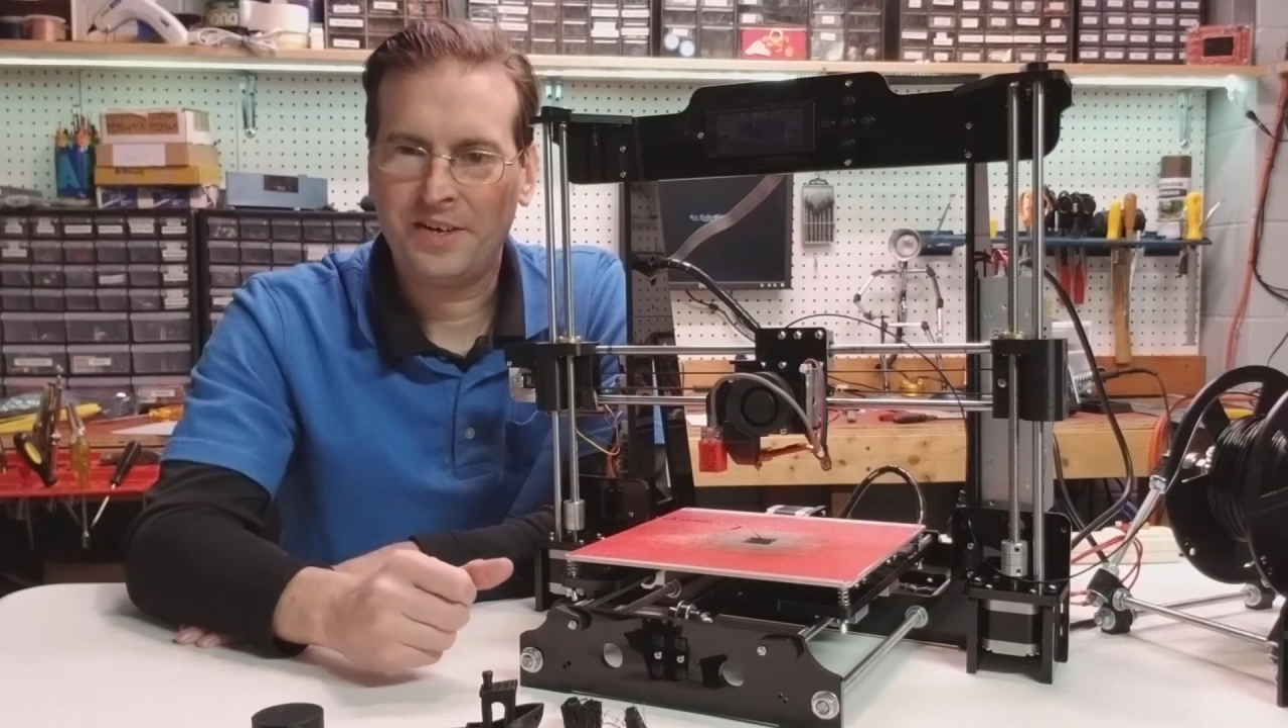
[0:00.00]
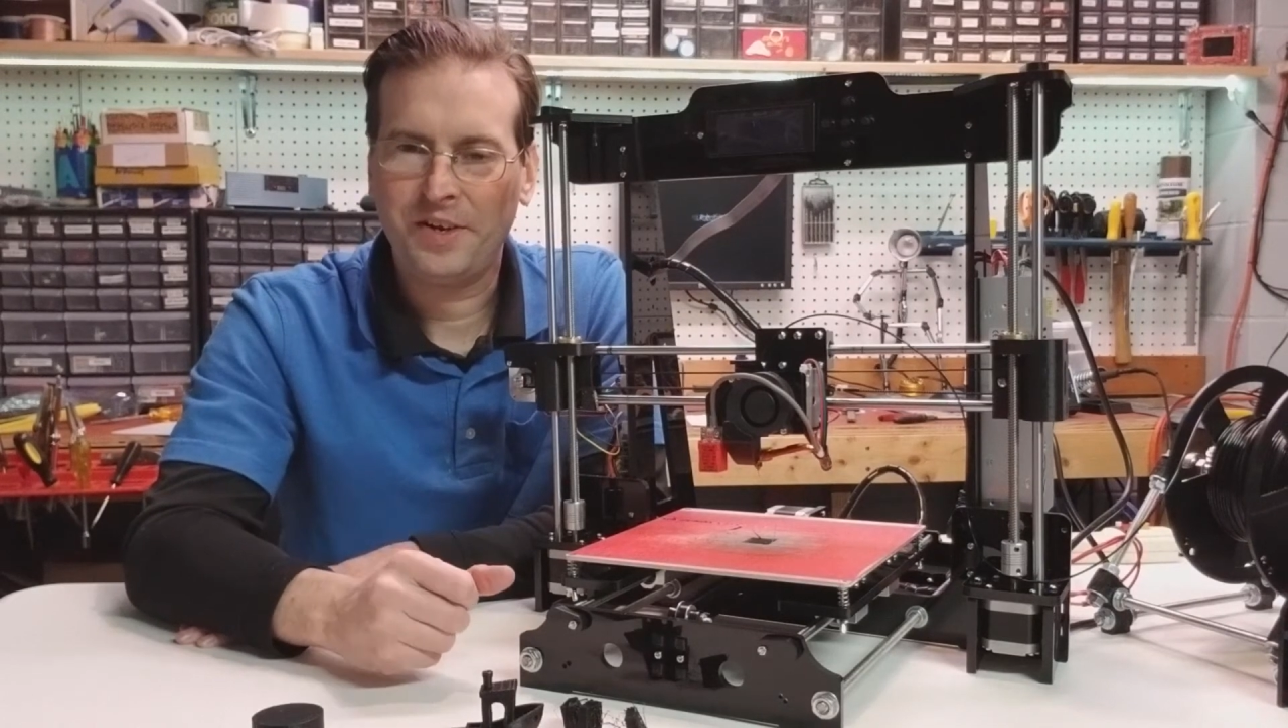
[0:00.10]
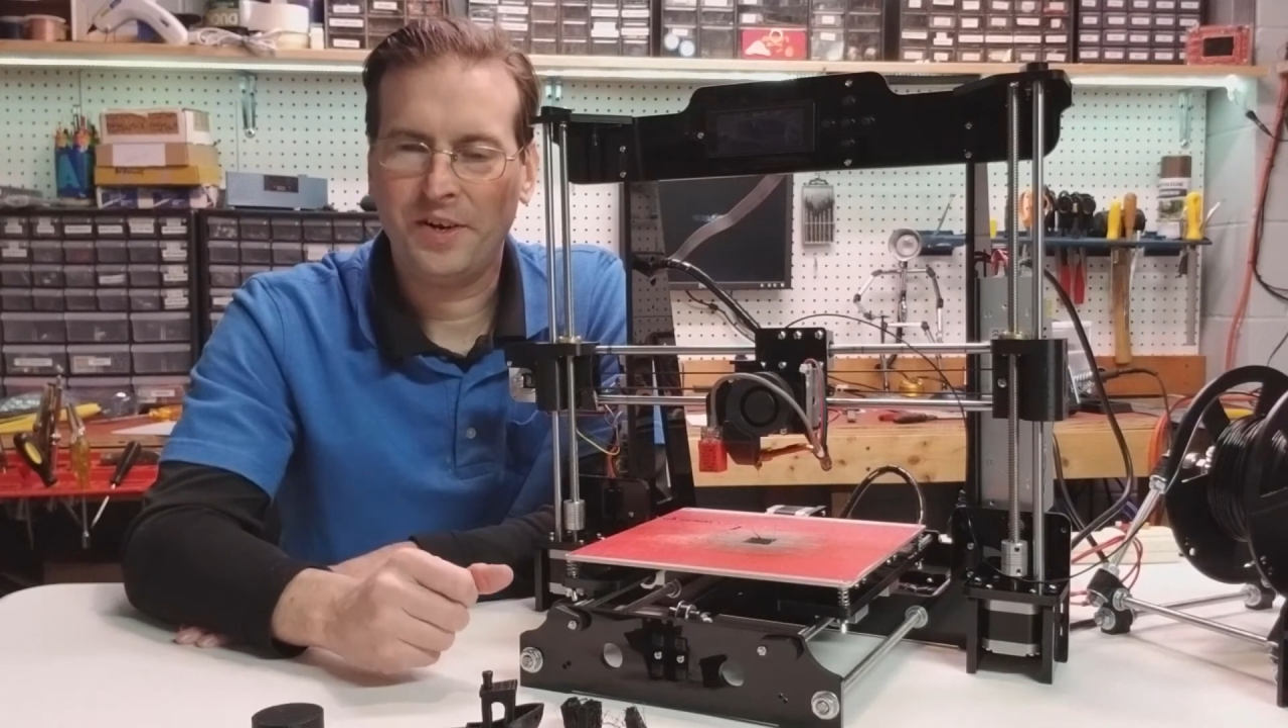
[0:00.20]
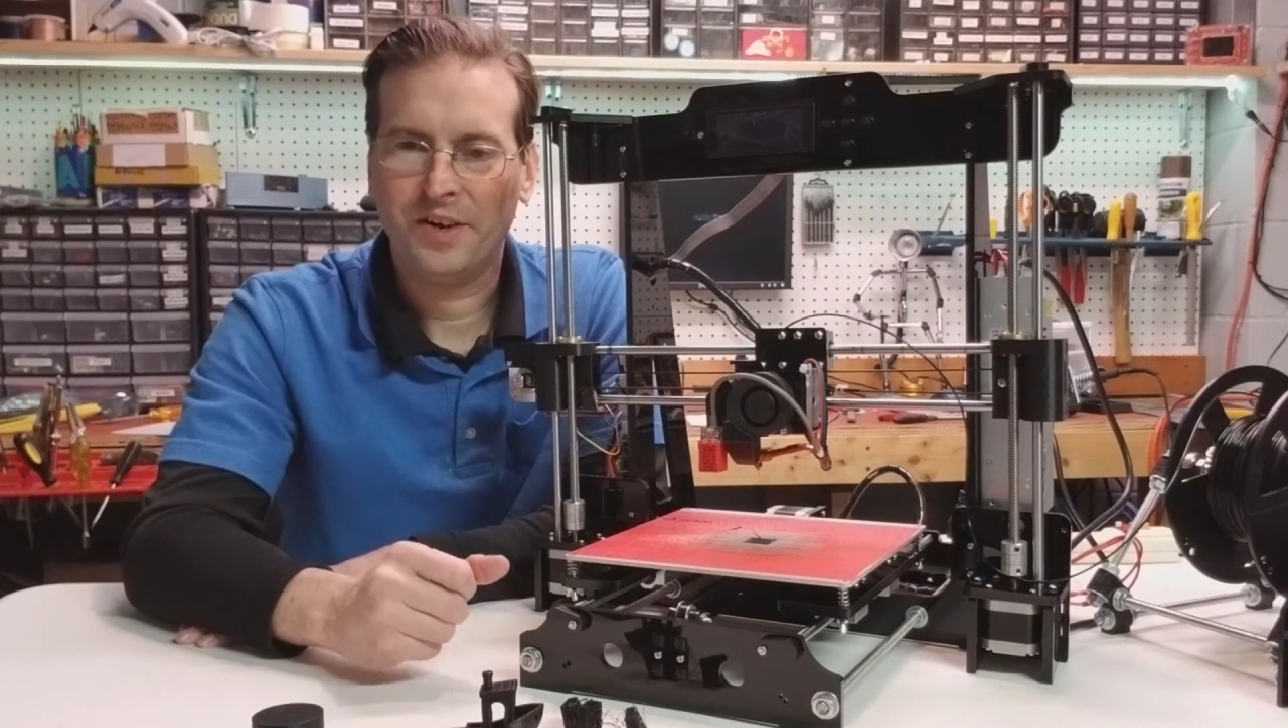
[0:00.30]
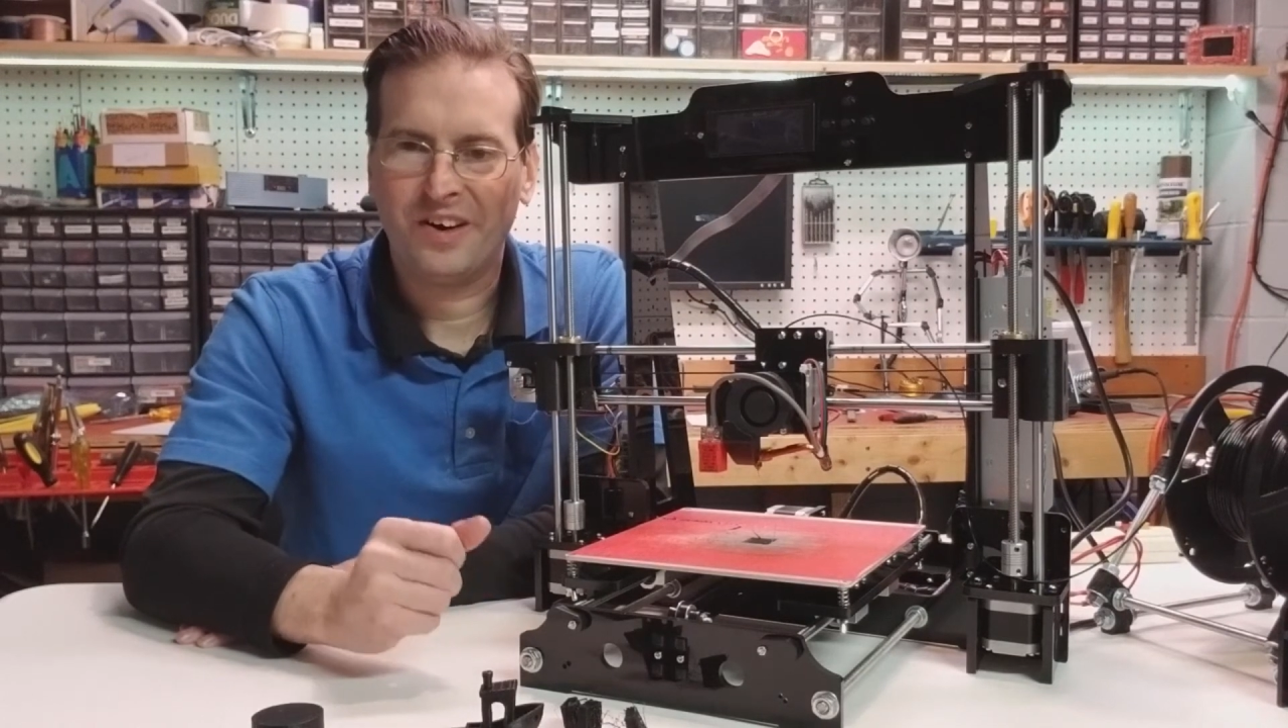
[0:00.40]
to
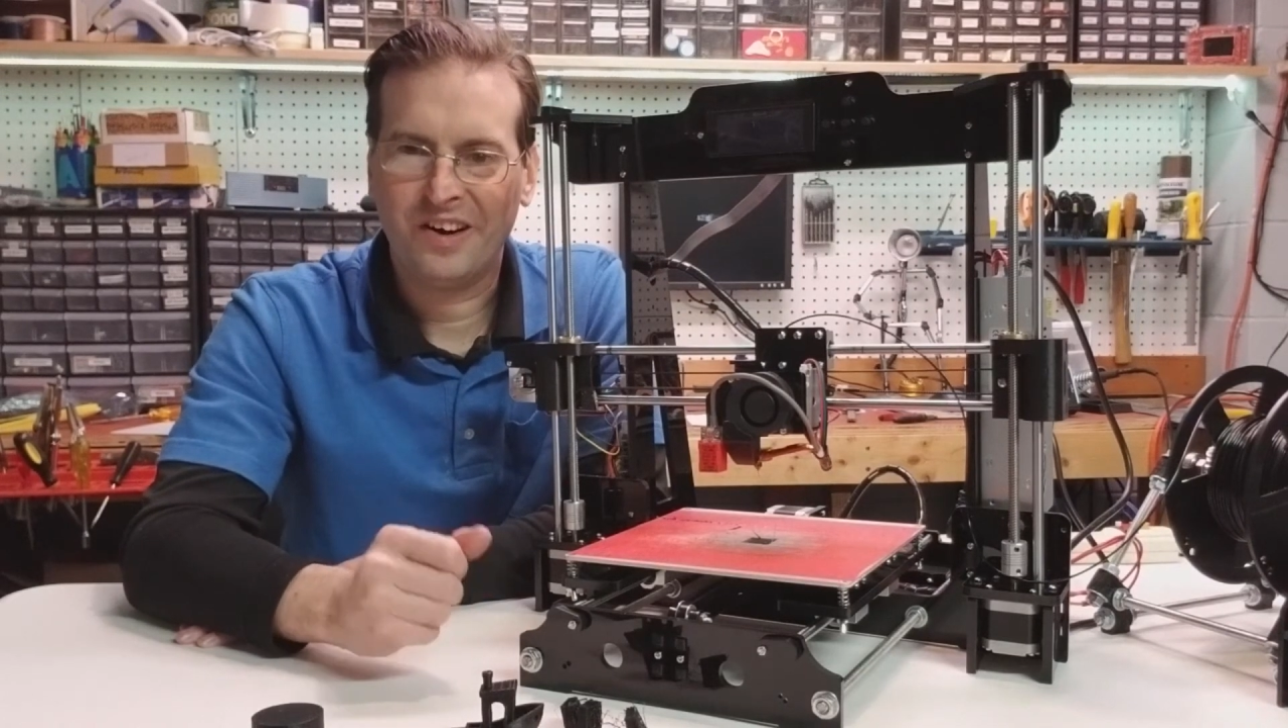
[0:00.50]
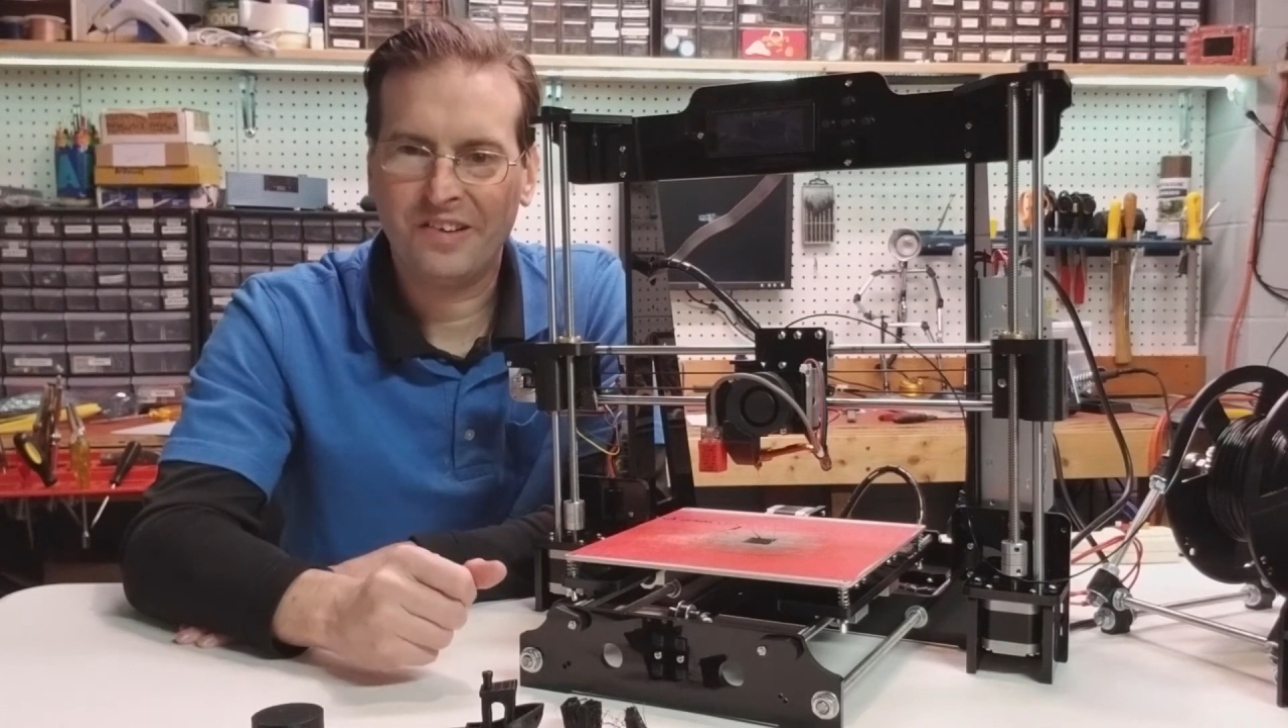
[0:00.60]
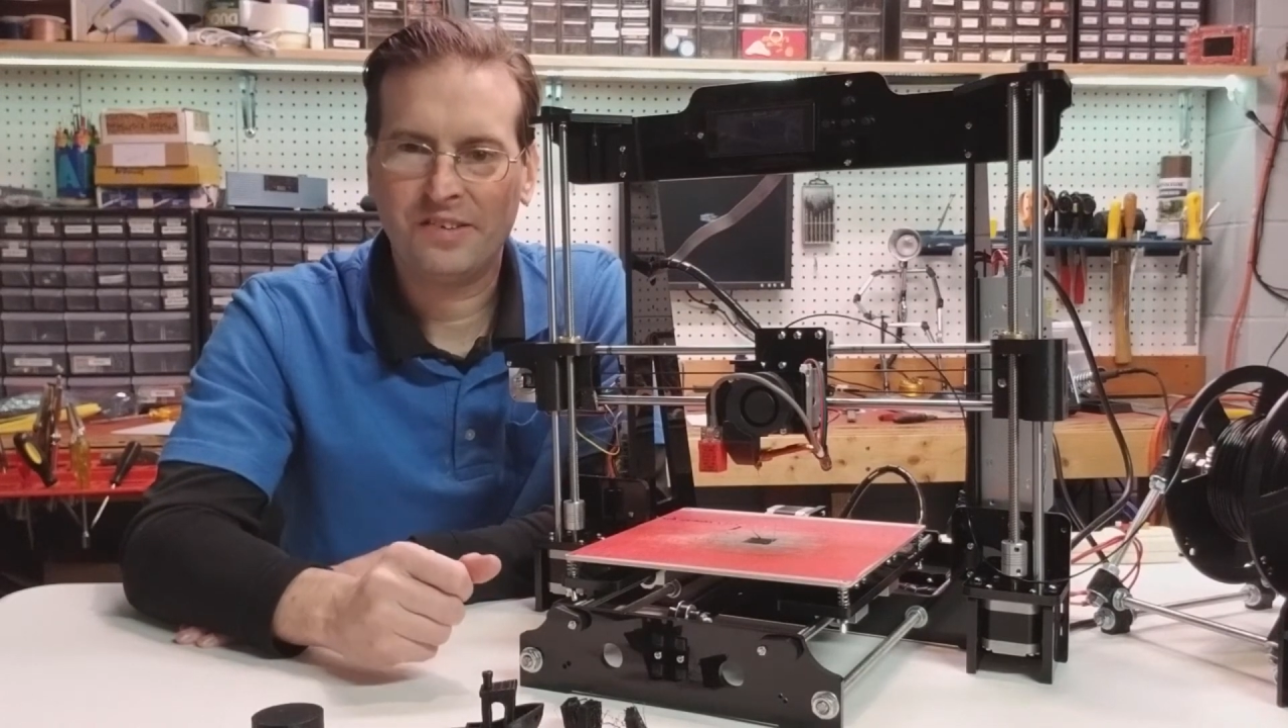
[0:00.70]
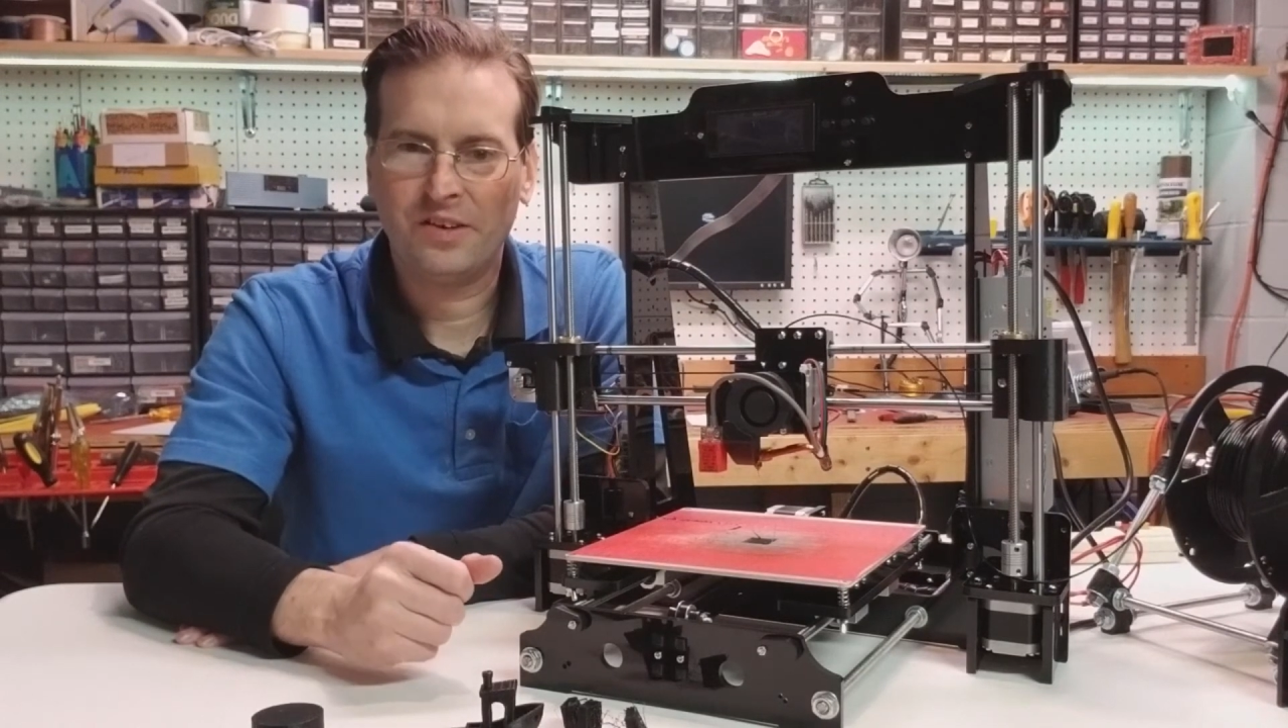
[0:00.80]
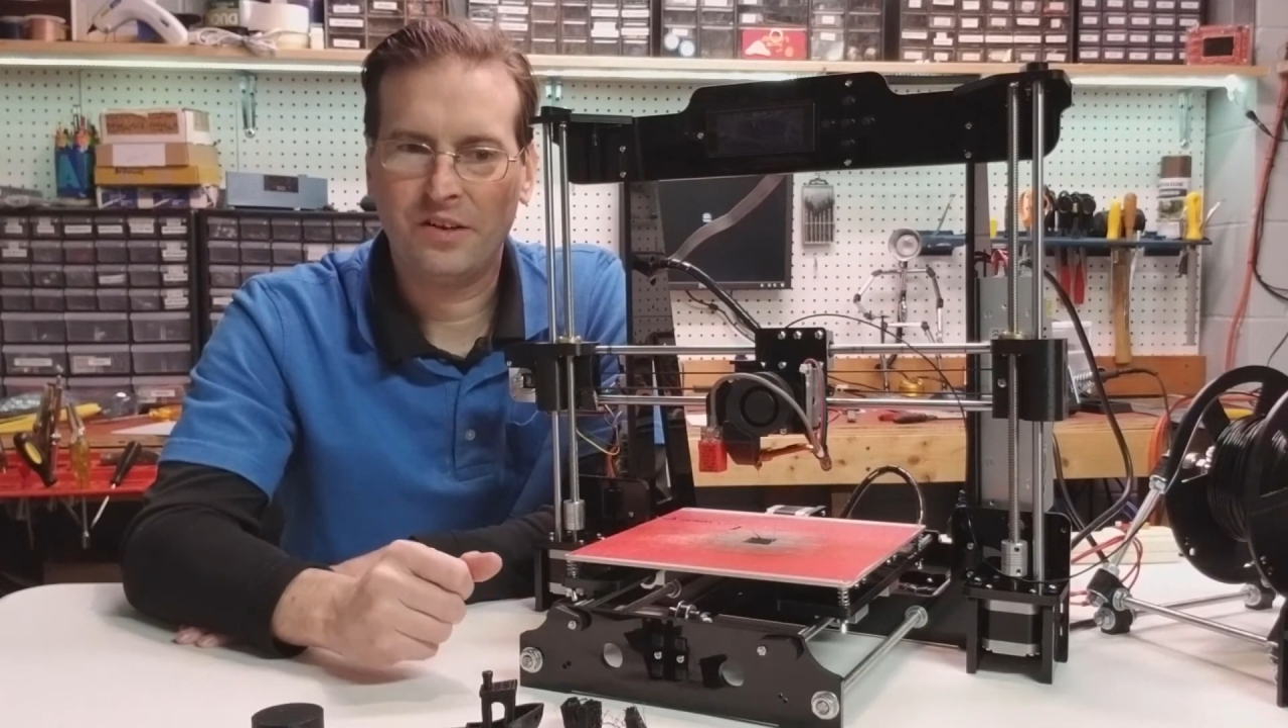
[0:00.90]
your
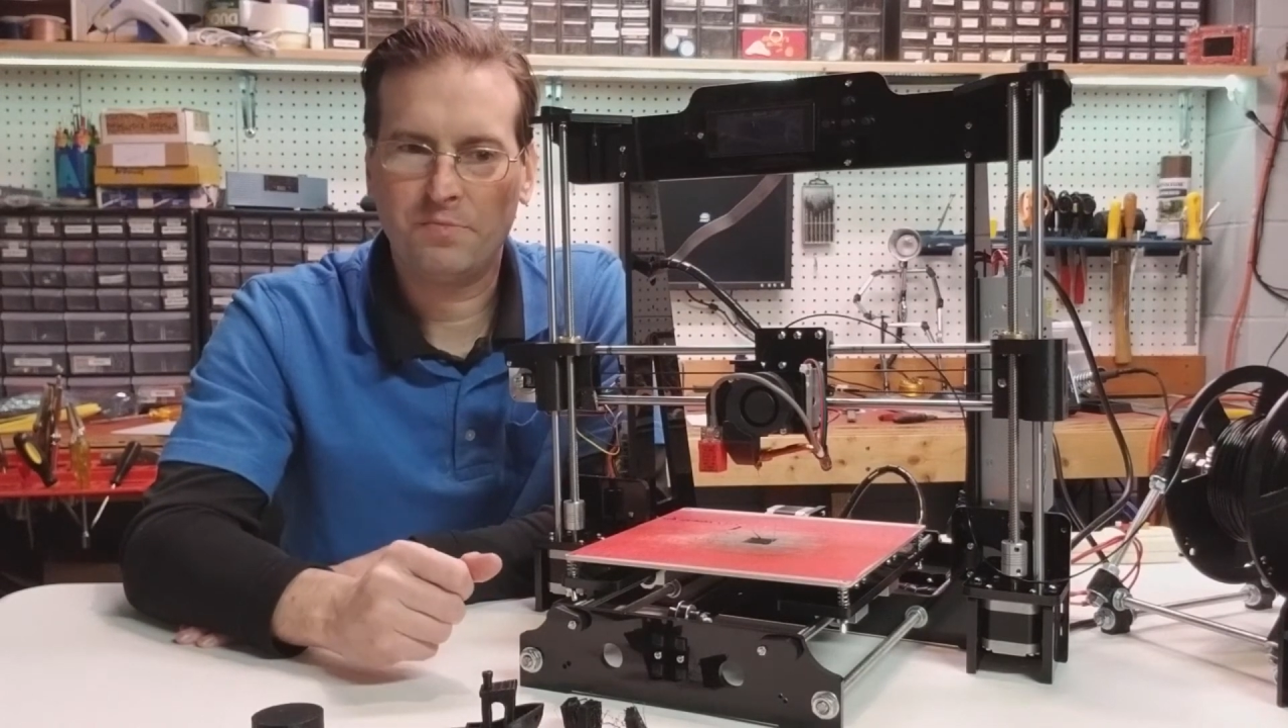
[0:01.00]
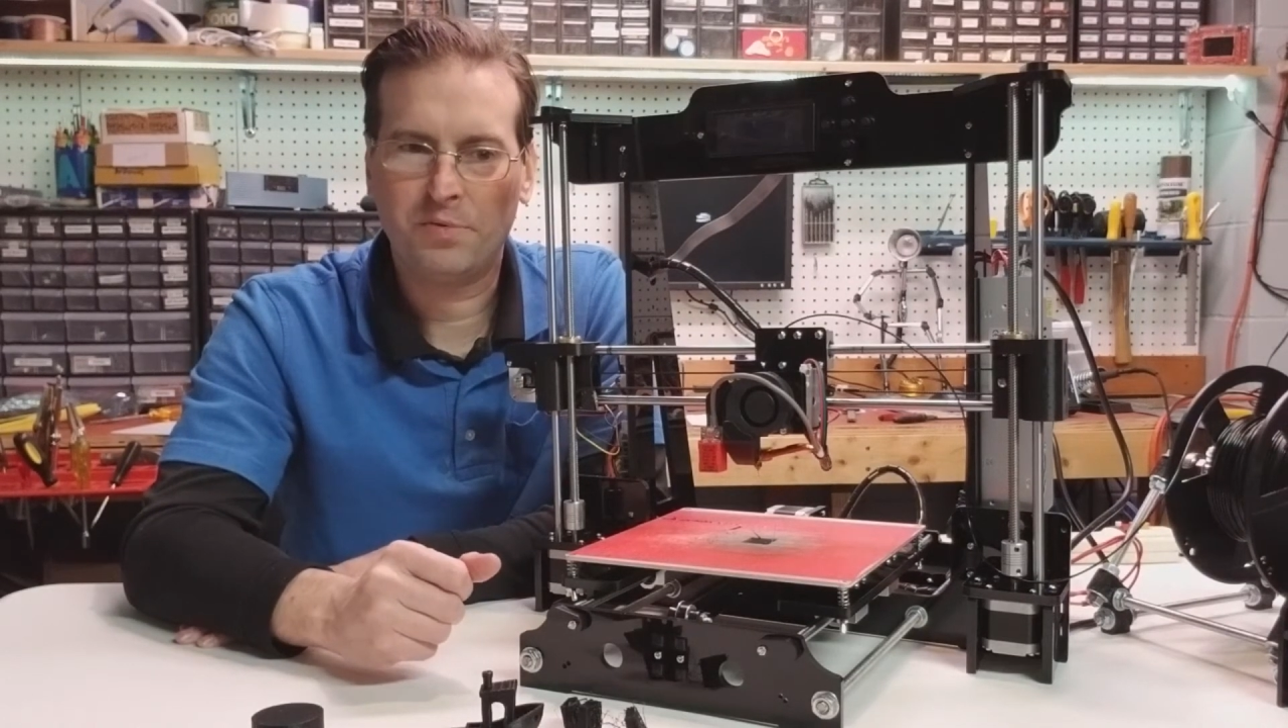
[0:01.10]
arsenal of